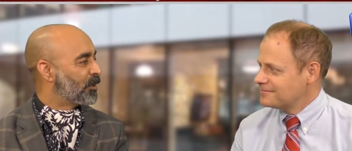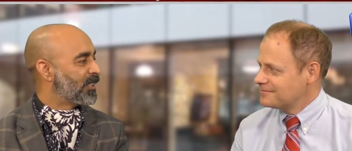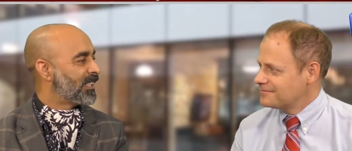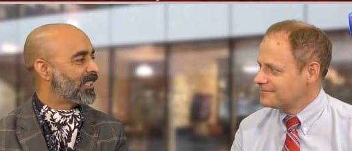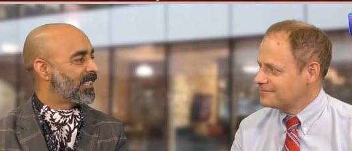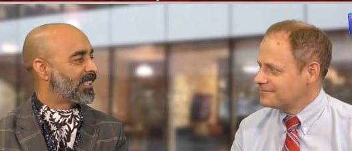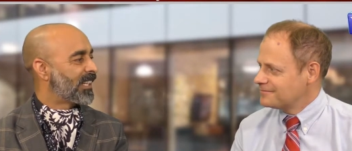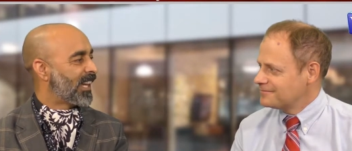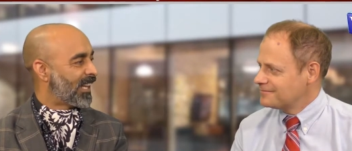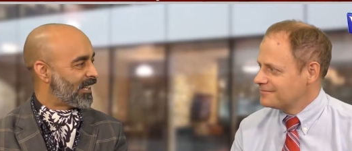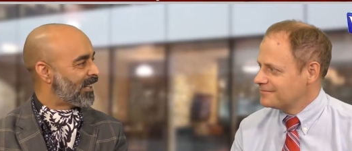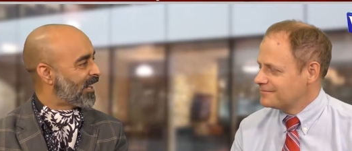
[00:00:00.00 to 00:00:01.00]
Speaker 1: good in
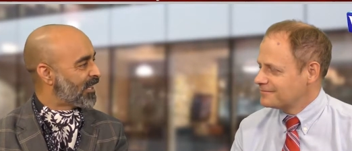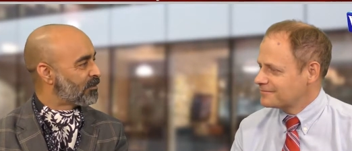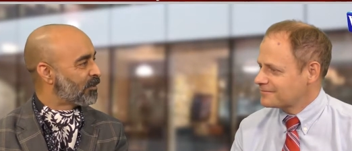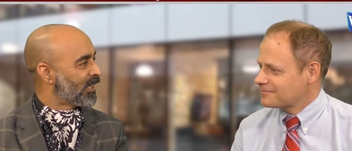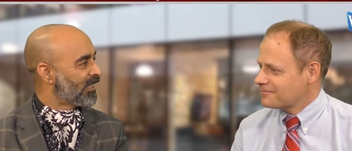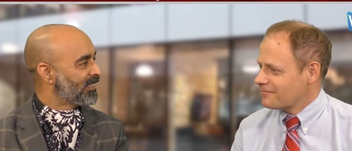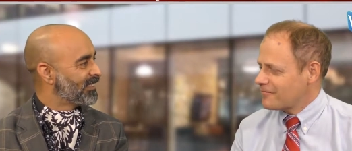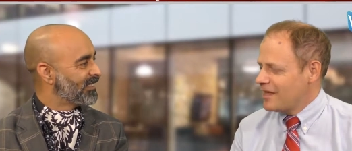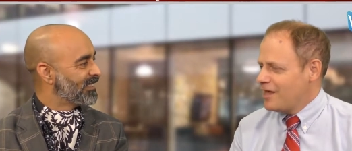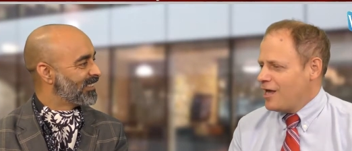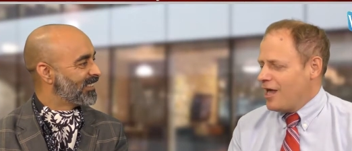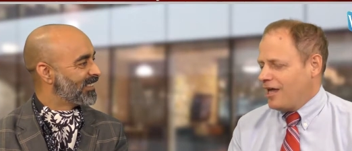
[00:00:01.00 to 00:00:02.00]
Canada as well?
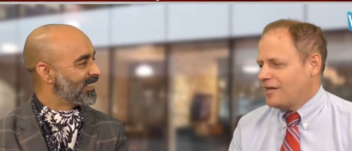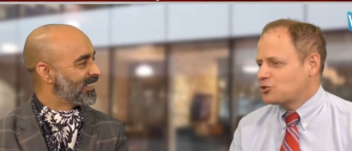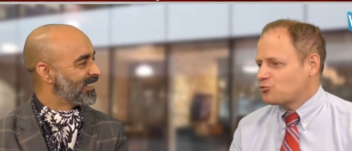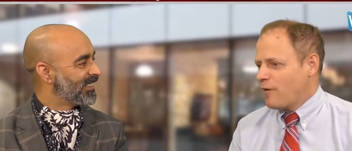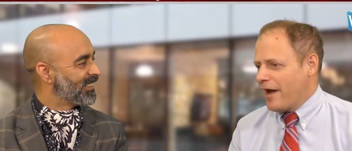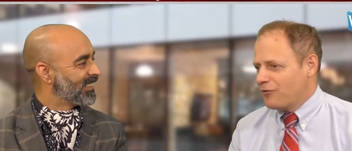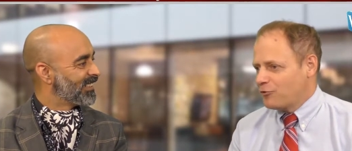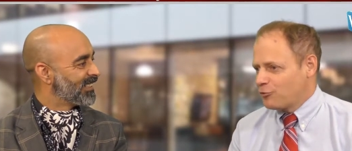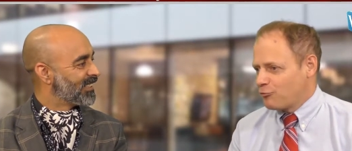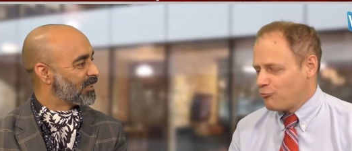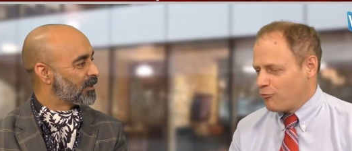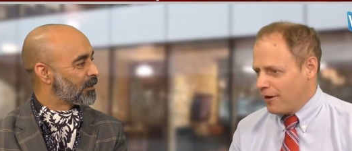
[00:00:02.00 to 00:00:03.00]
Speaker 2: It's
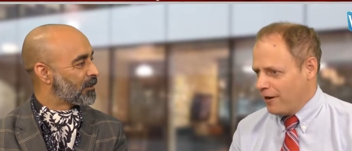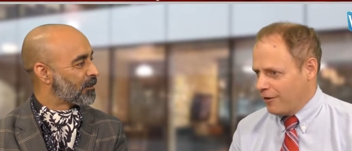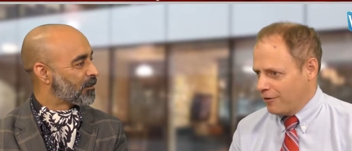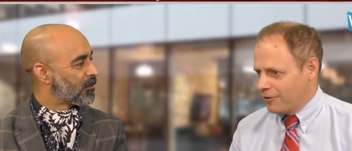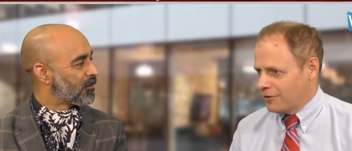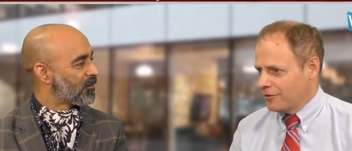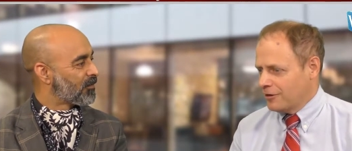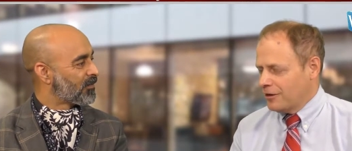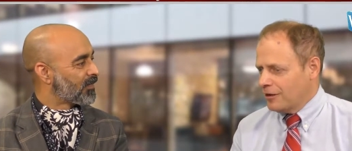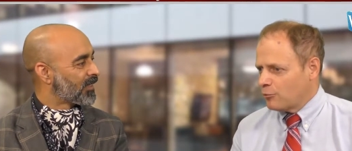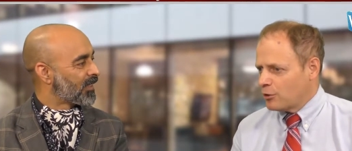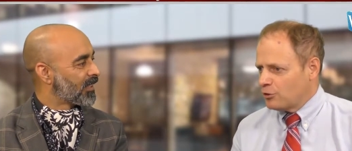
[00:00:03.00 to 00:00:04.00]
rather rare
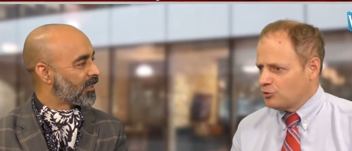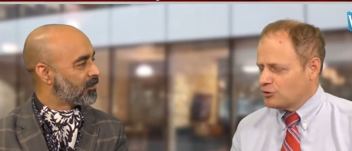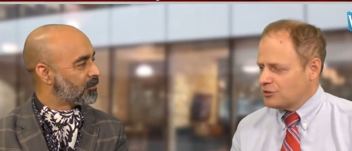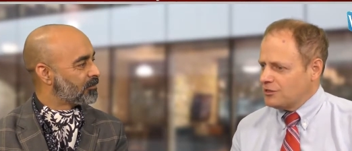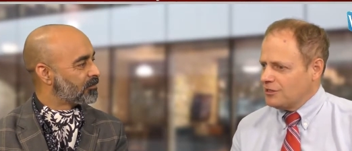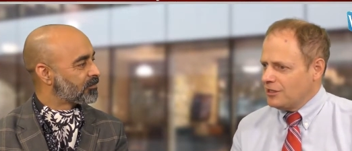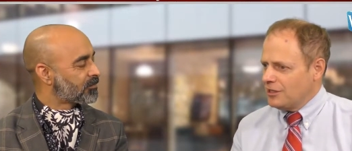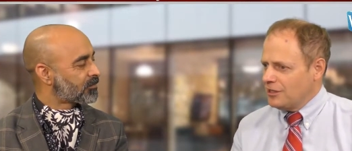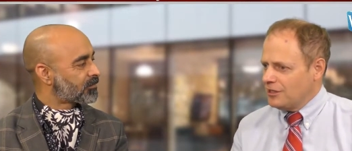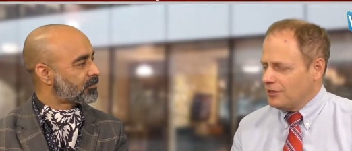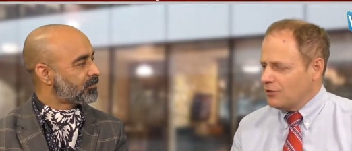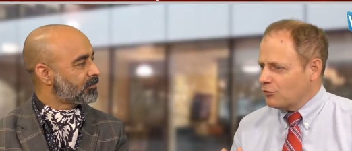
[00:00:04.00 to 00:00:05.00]
where you see
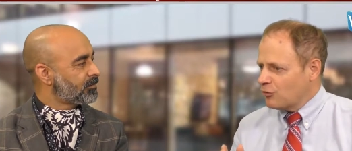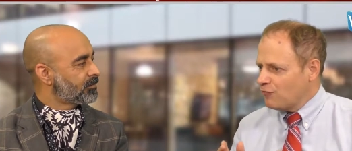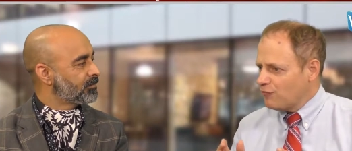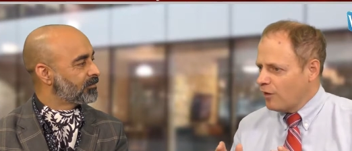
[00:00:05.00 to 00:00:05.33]
a you know a